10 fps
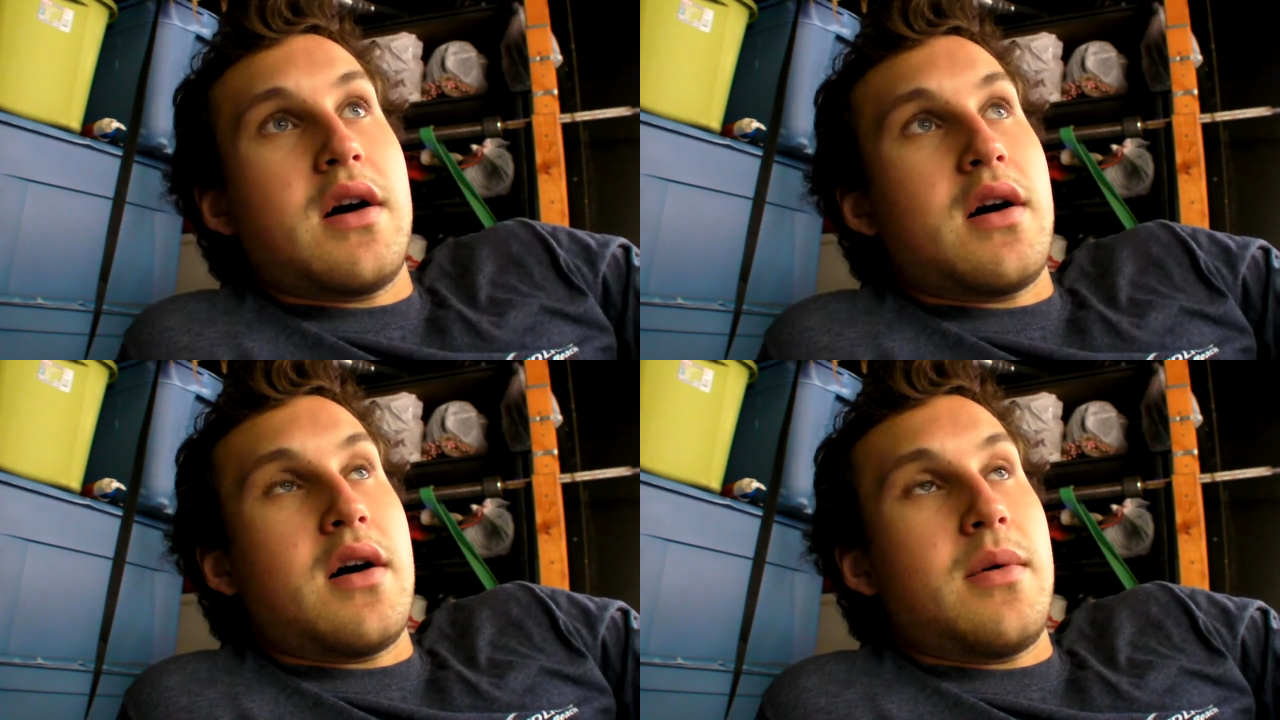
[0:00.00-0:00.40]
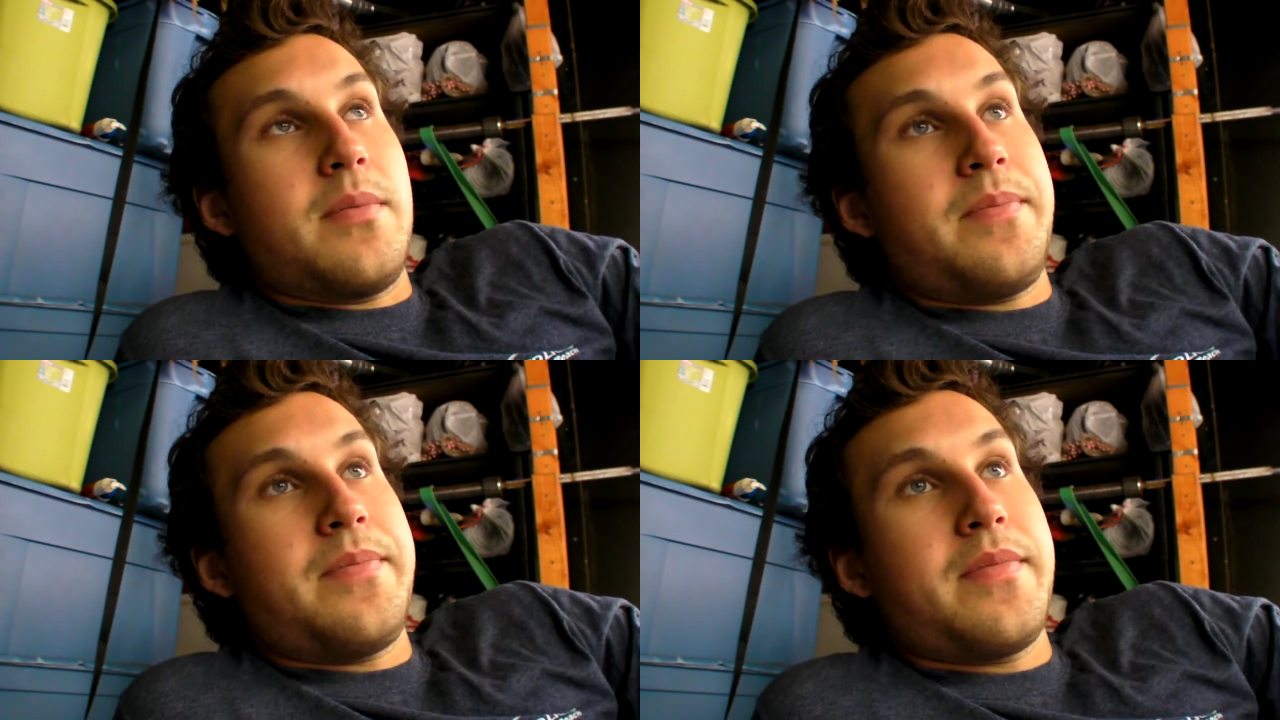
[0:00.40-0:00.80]

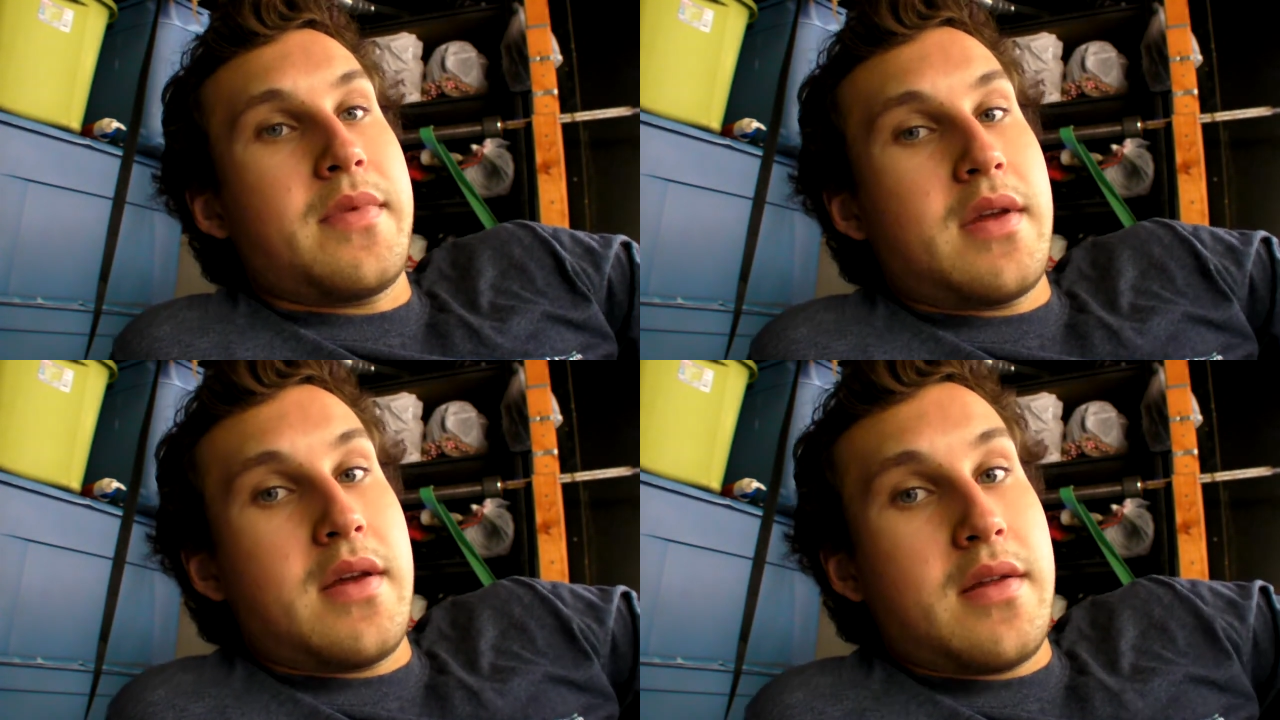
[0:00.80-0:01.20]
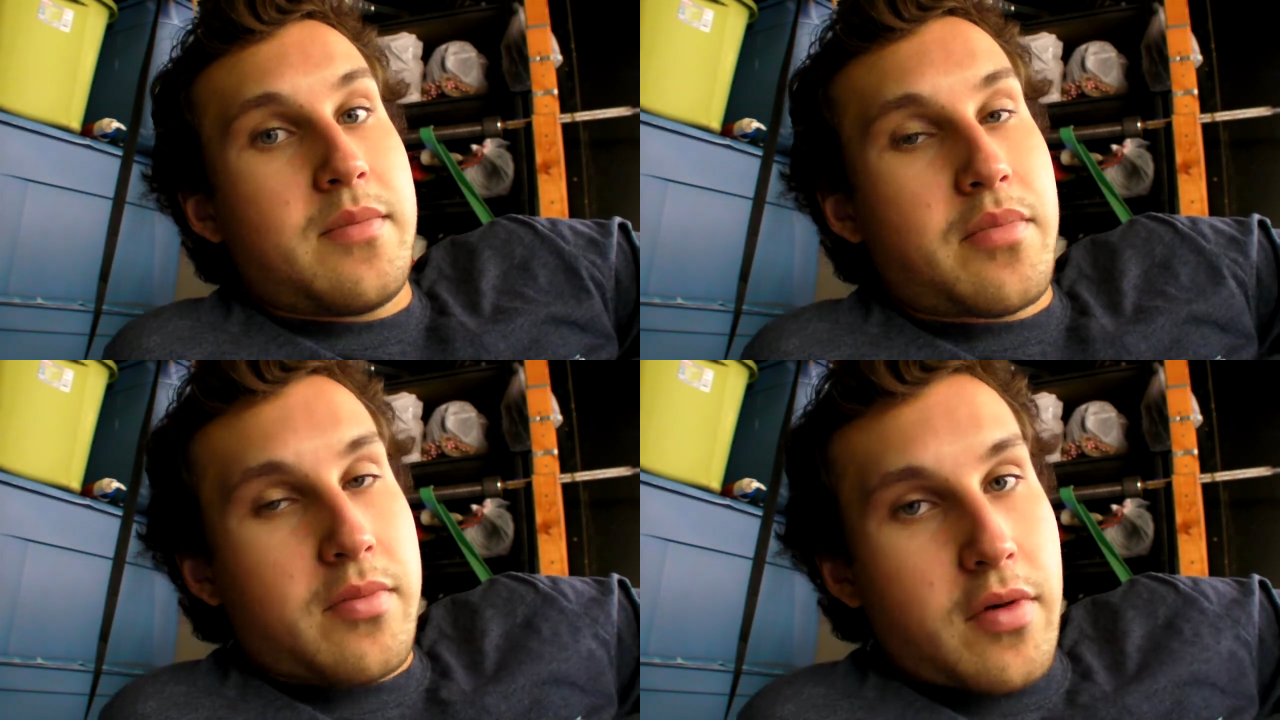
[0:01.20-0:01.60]
Um, it
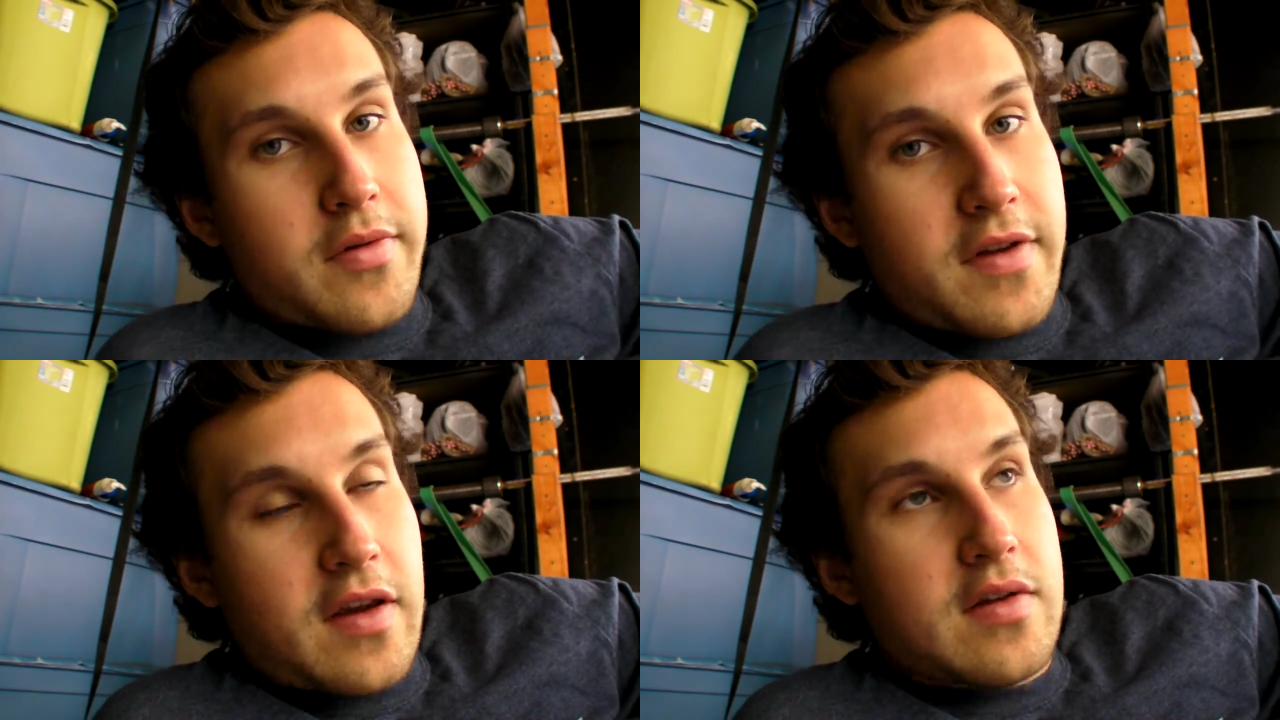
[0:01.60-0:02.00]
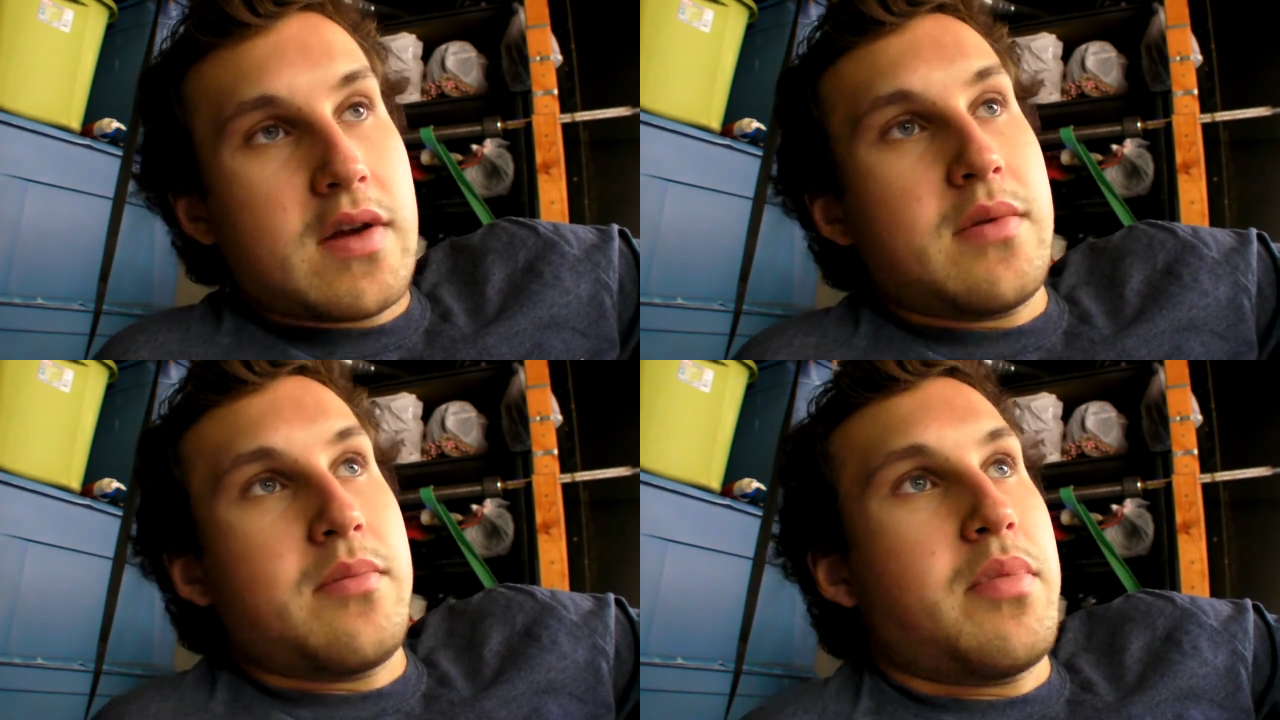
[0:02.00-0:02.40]
promotes
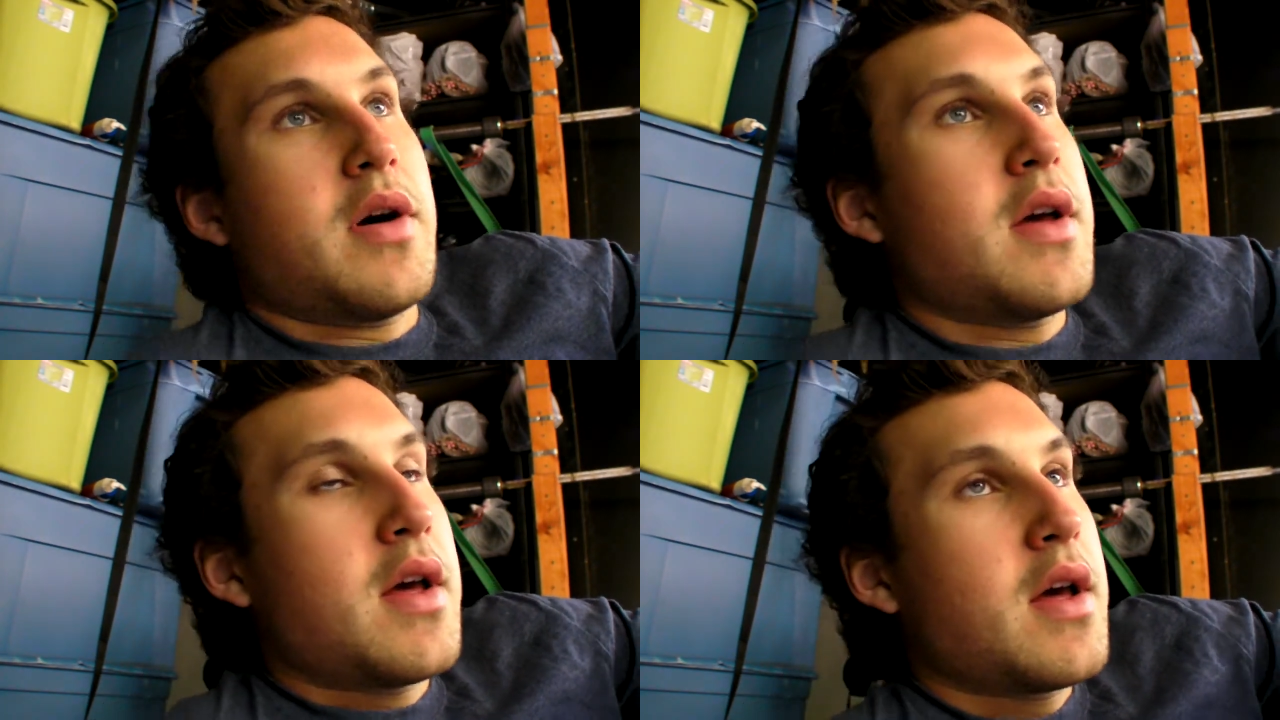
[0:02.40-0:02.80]
healing, but